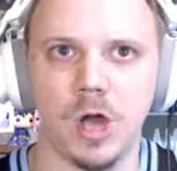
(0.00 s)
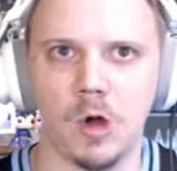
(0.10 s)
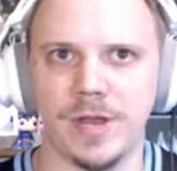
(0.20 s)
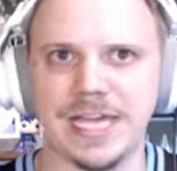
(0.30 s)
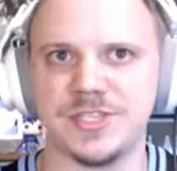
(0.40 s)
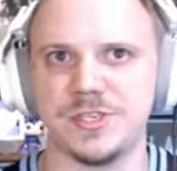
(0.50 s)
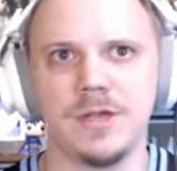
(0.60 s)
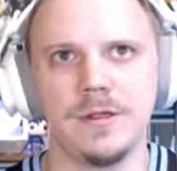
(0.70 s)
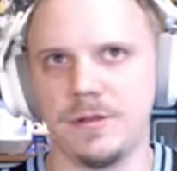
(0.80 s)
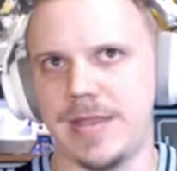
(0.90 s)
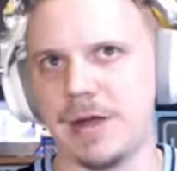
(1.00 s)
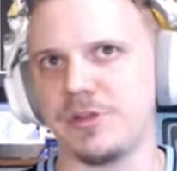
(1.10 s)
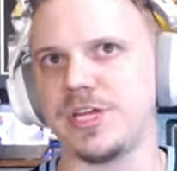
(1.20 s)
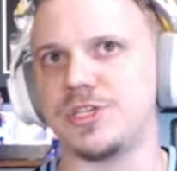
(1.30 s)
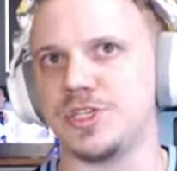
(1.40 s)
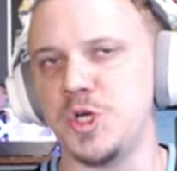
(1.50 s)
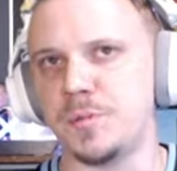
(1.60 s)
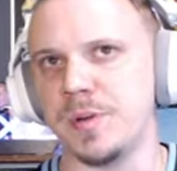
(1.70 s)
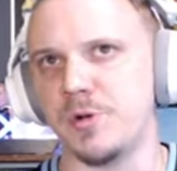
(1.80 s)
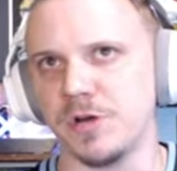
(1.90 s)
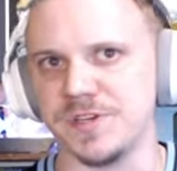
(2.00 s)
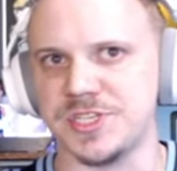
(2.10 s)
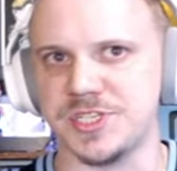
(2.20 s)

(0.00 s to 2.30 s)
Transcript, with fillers: Oh, nice. Not really a juke, but more of a